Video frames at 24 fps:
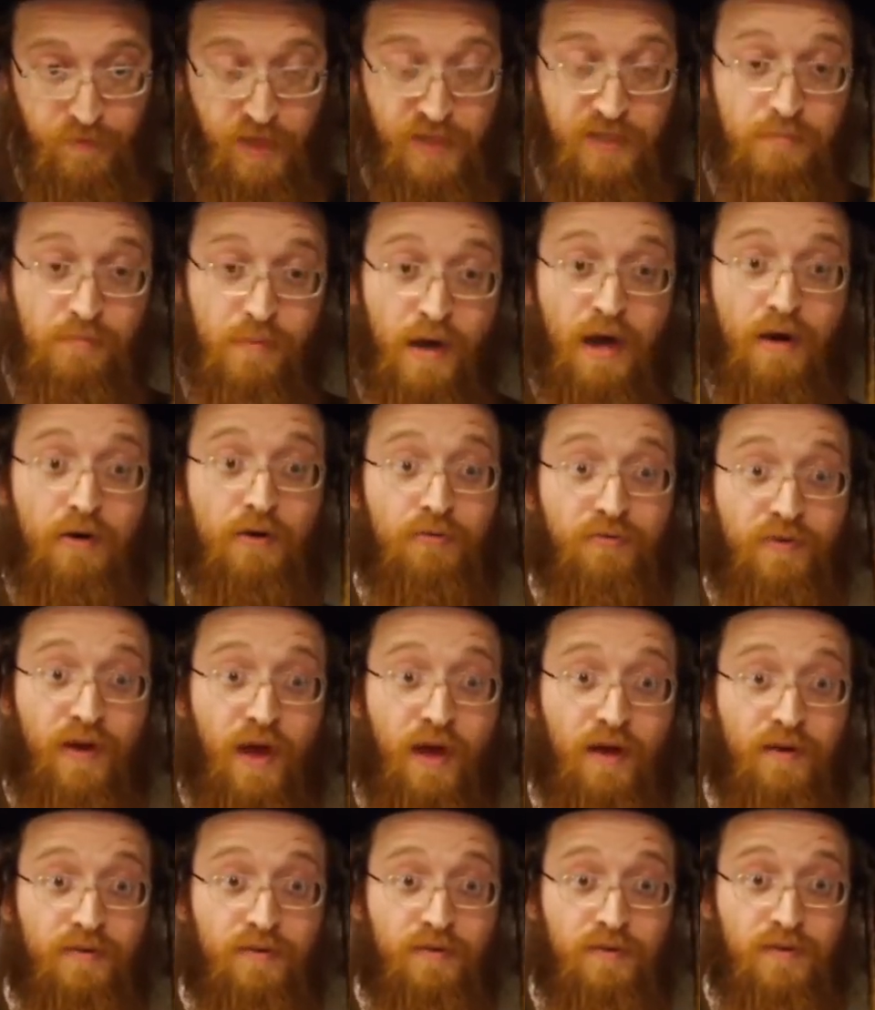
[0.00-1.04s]
As a matter of
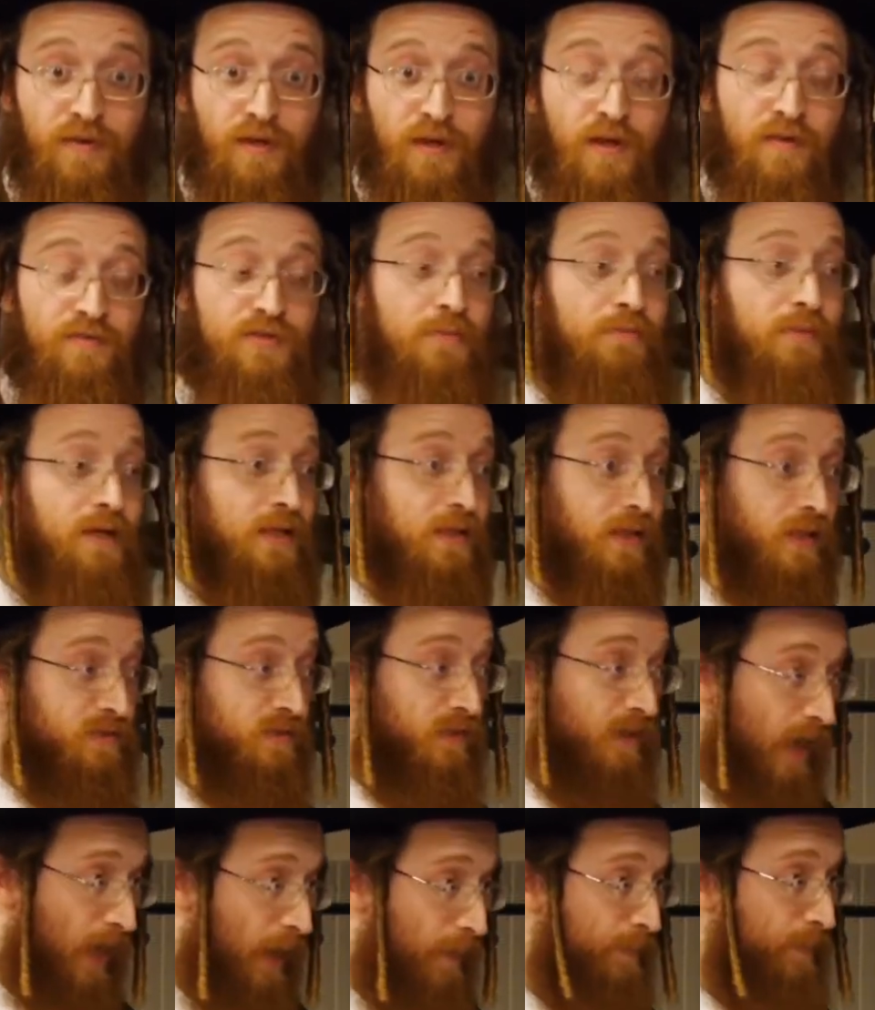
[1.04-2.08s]
fact, if somebody
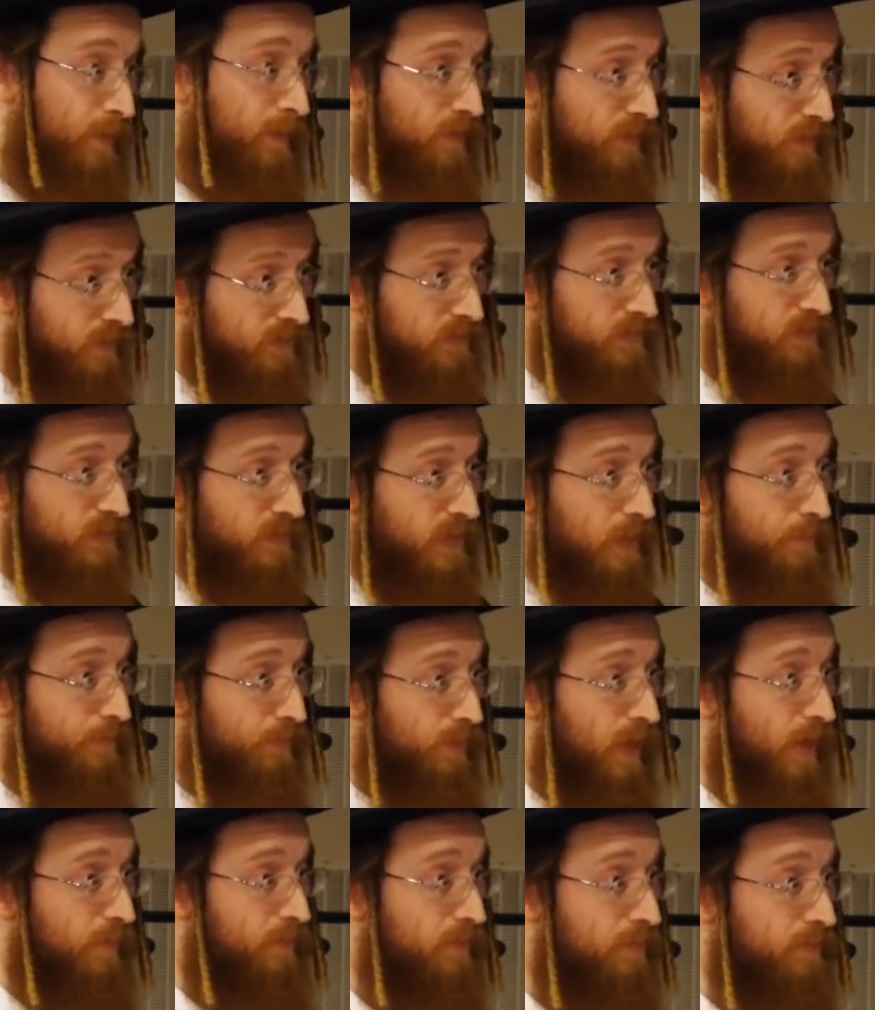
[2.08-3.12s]
lets it happen, it's the same
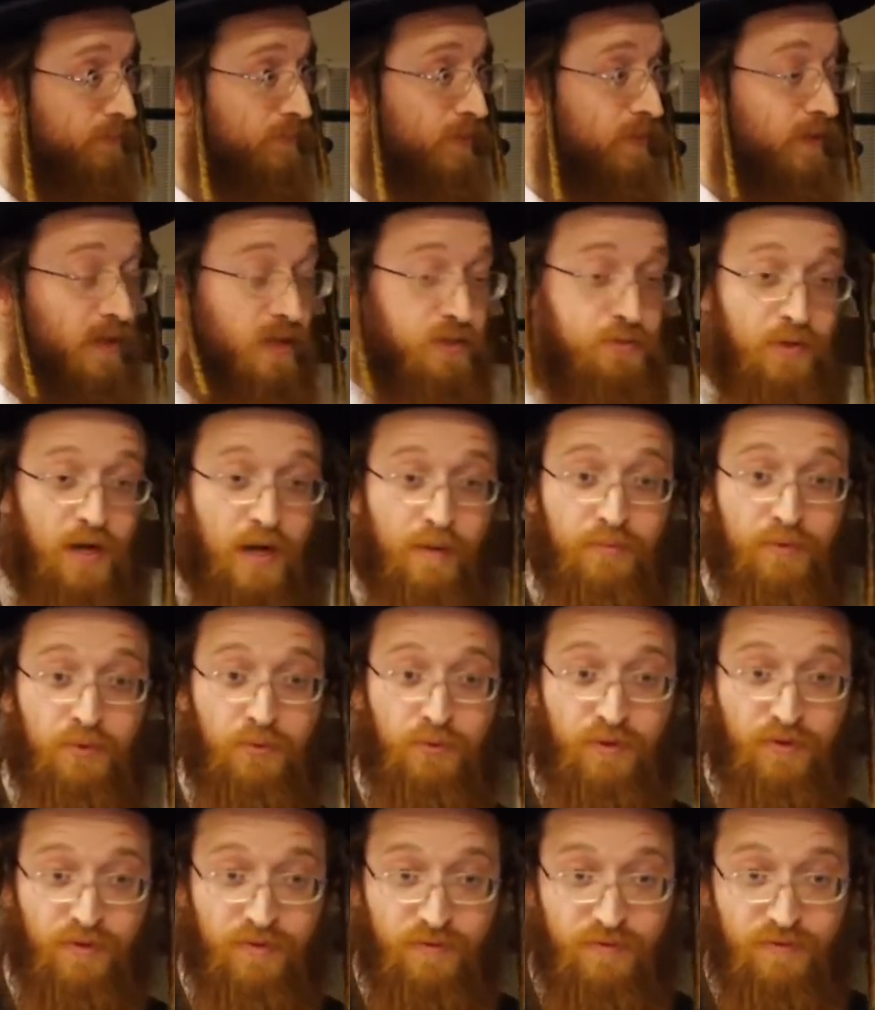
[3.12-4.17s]
problem as what I'm
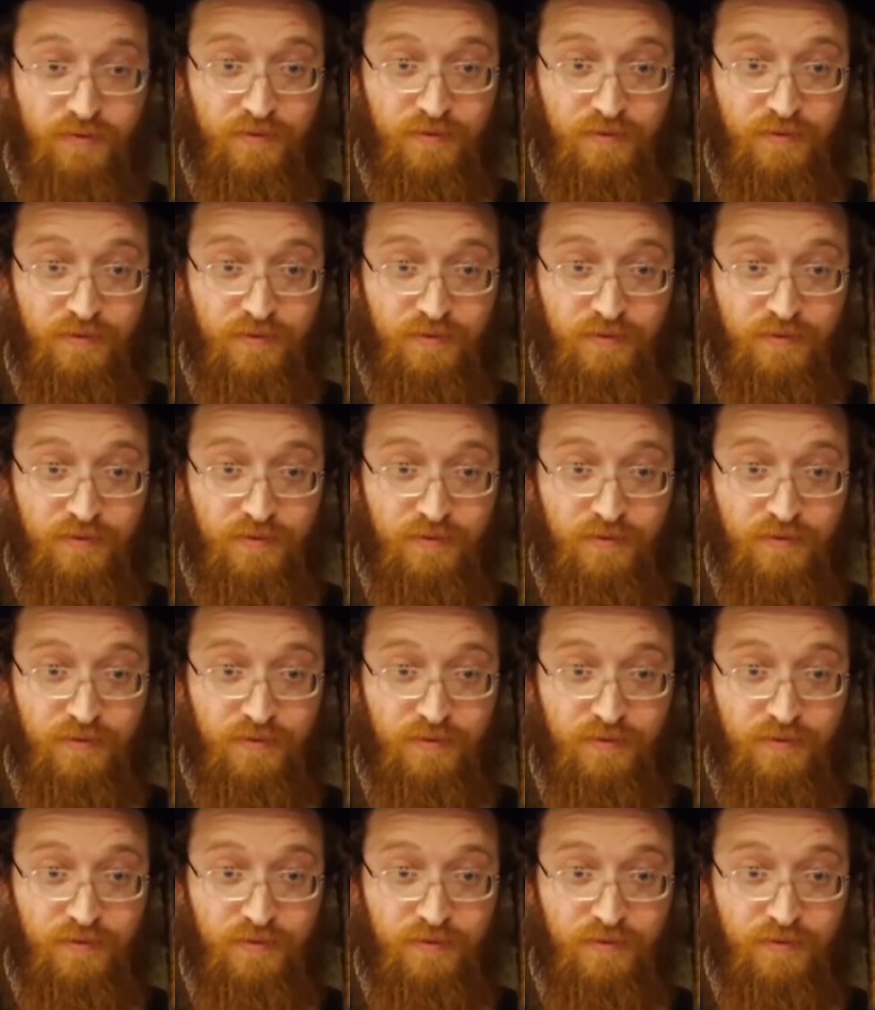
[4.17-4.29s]
doing.